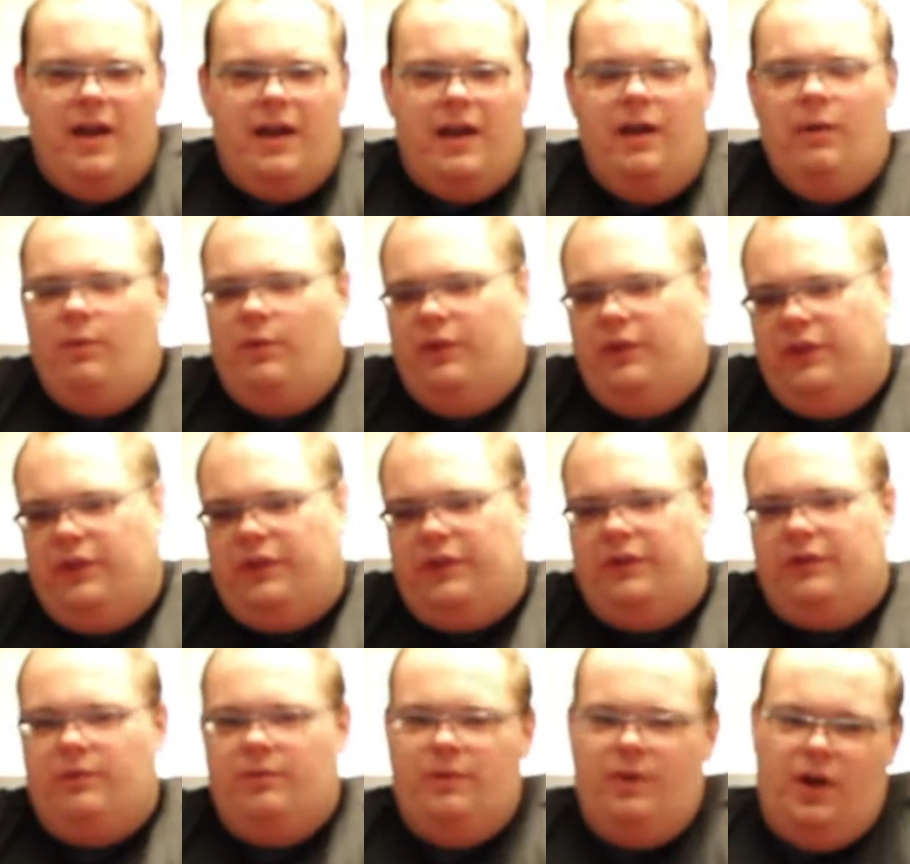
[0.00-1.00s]
It
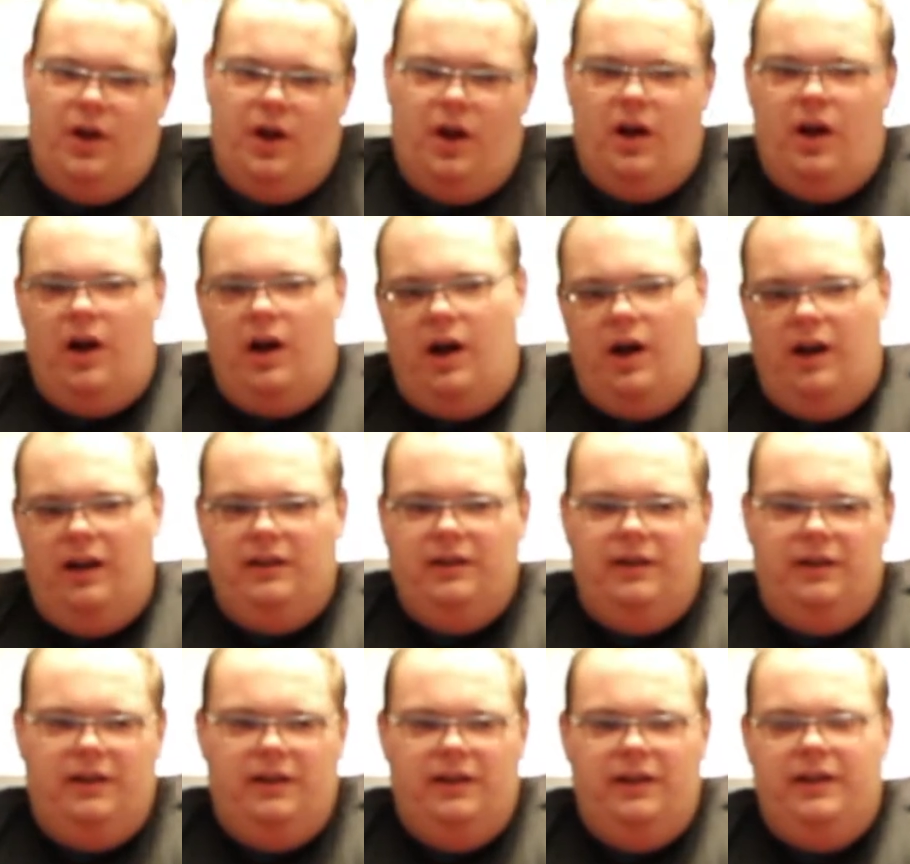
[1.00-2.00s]
was a
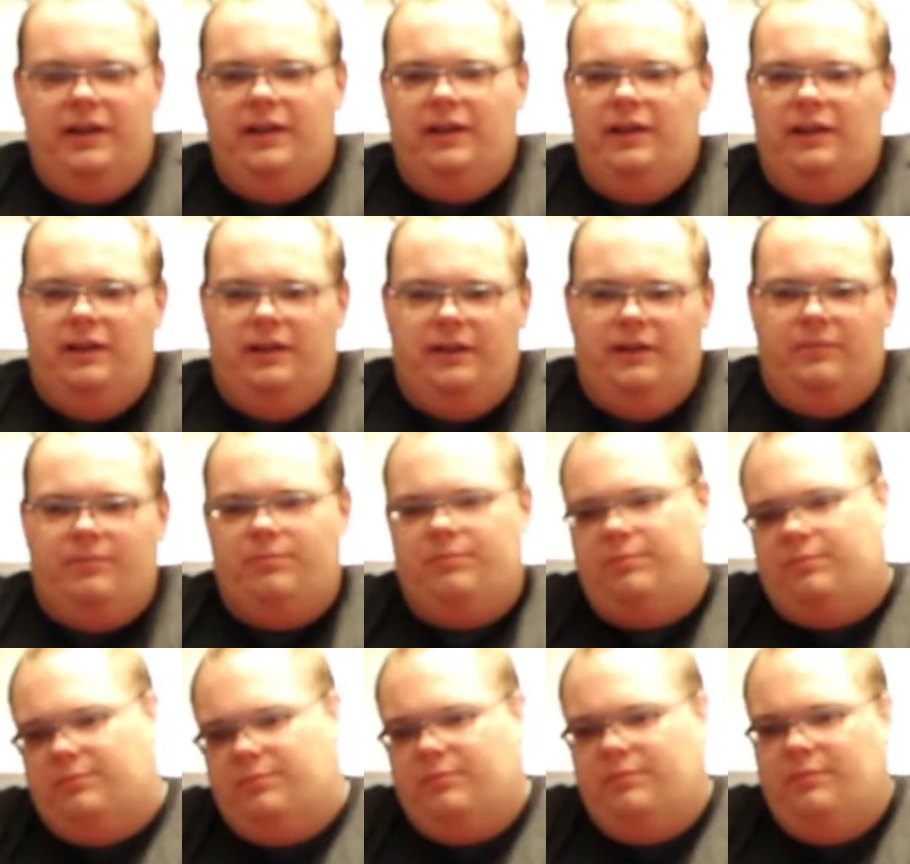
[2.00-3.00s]
little...
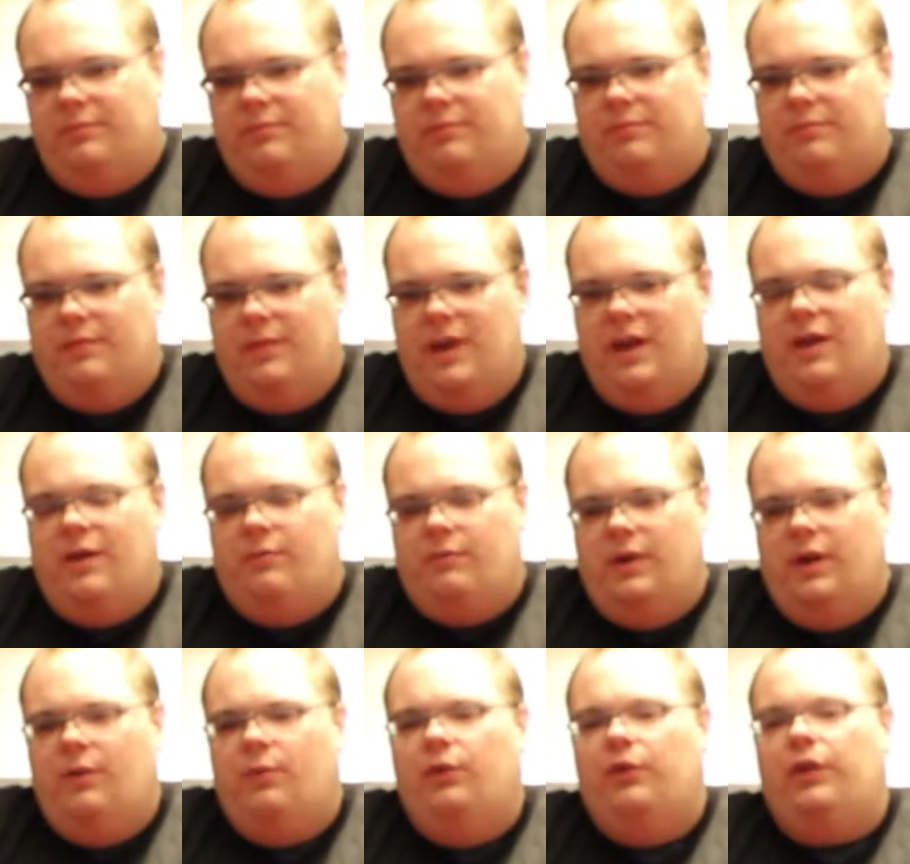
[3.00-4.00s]

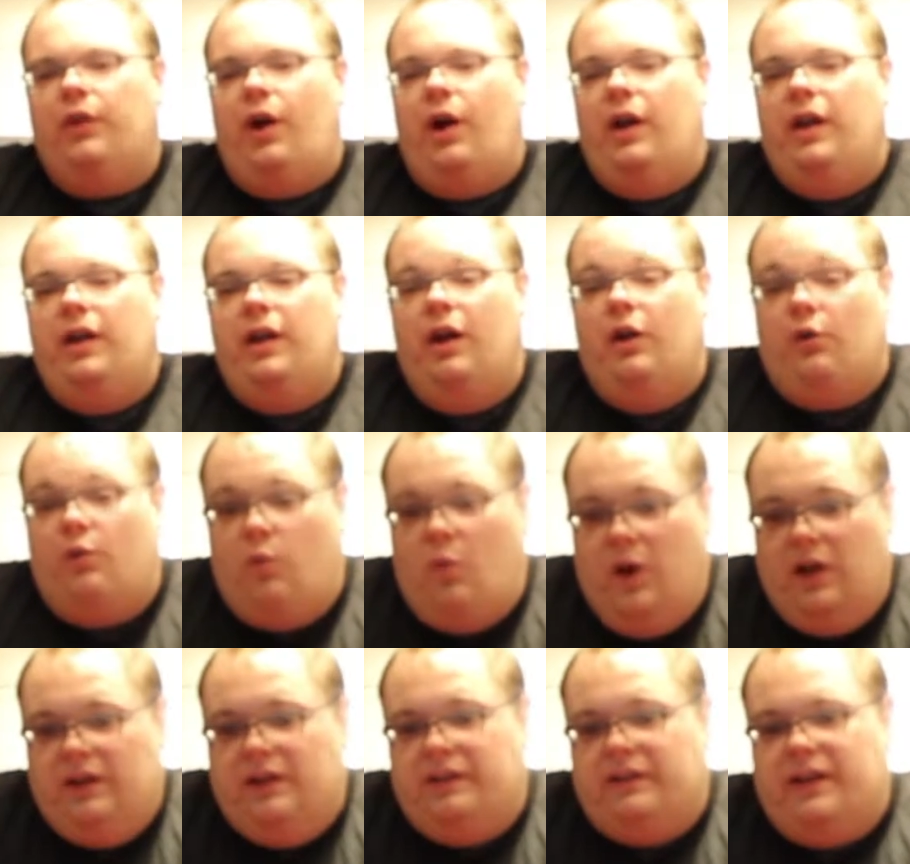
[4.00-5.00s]
It was
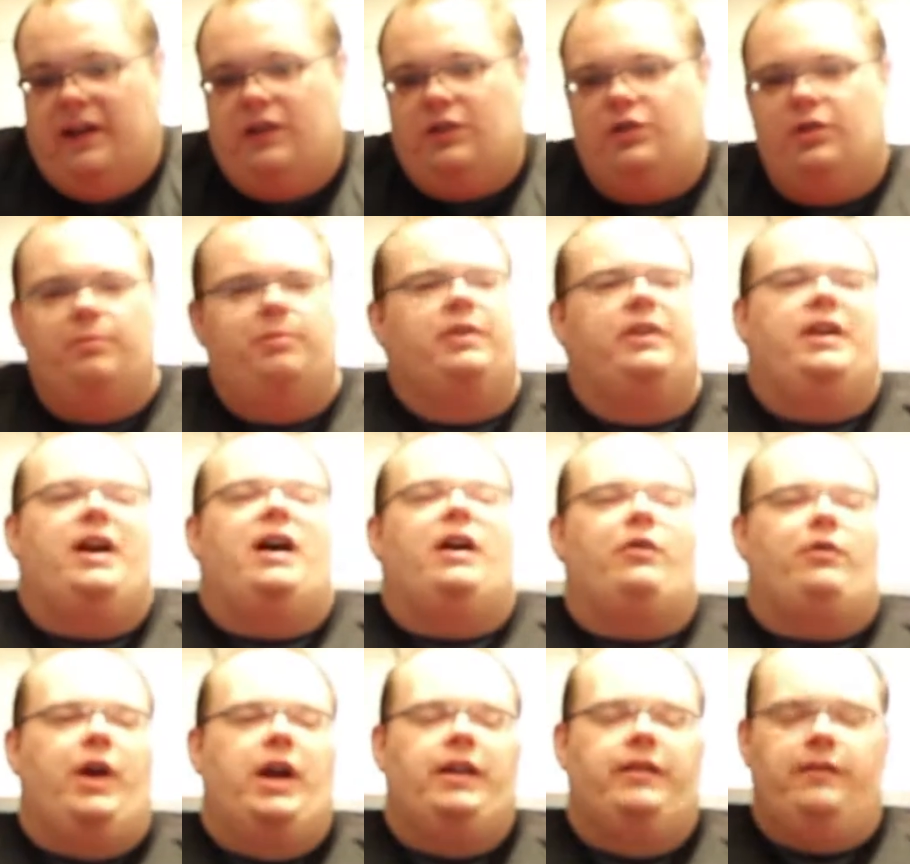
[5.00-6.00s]
well-intentioned, but
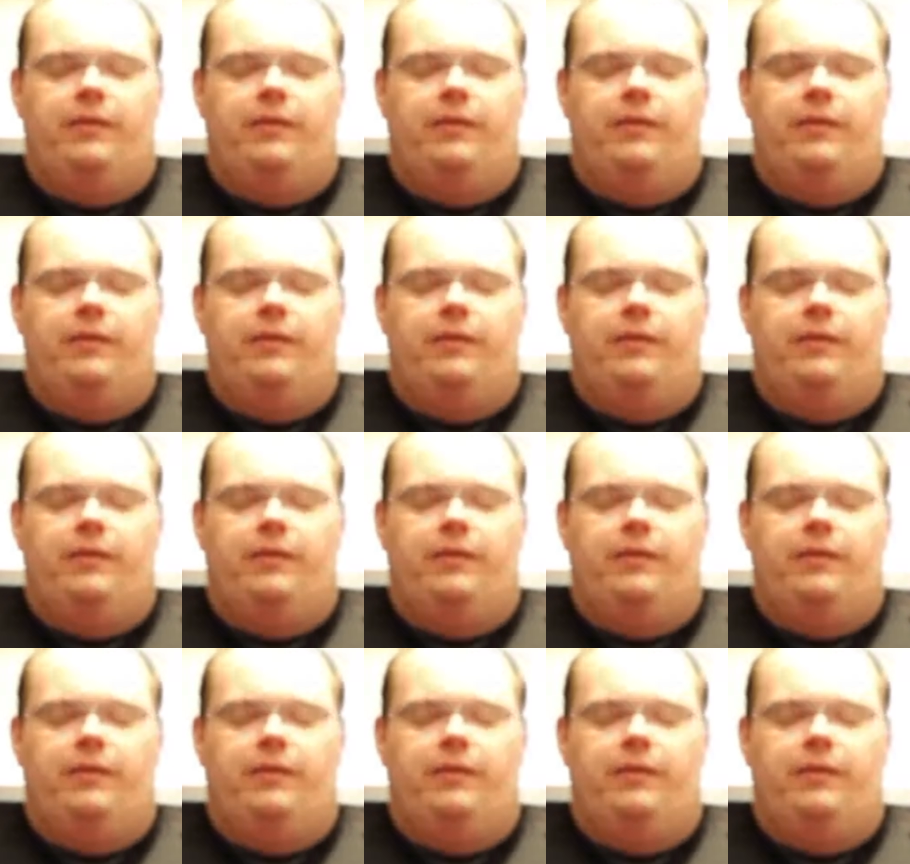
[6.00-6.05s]
not great.